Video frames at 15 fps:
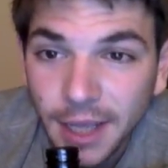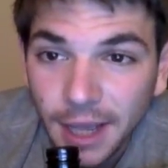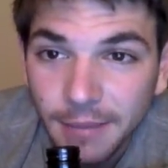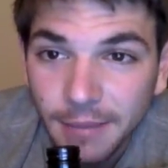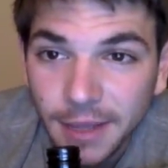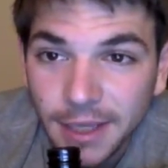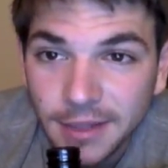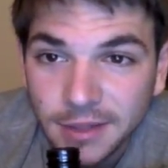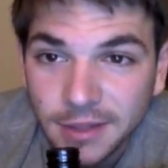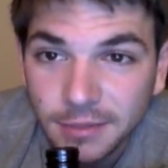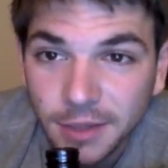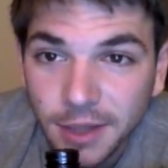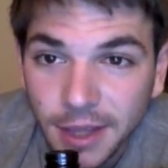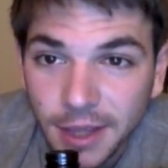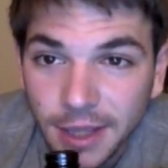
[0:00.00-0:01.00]
I may get
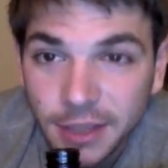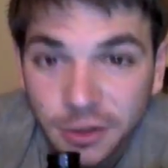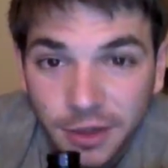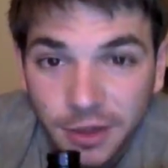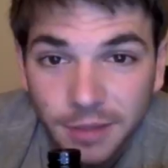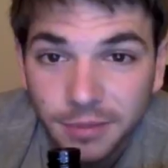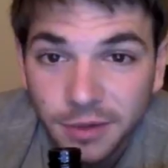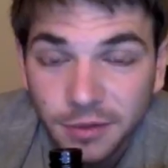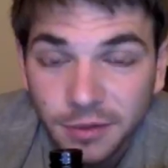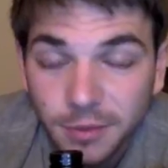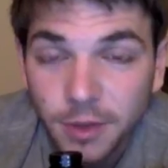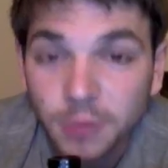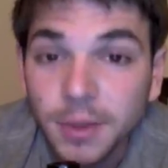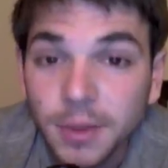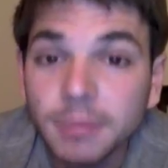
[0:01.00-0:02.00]
some extra input
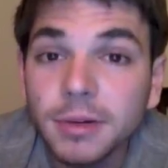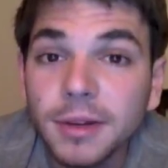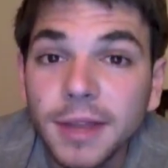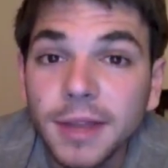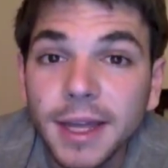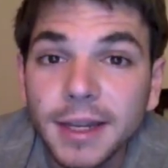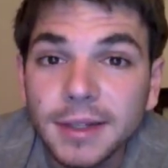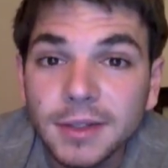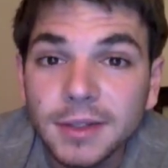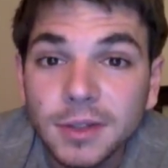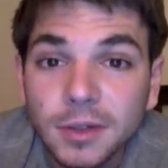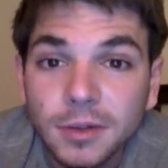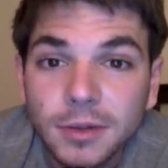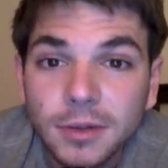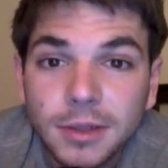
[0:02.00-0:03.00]
from other people on that,
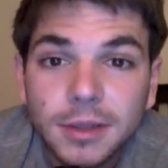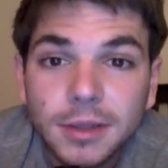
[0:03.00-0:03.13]
so,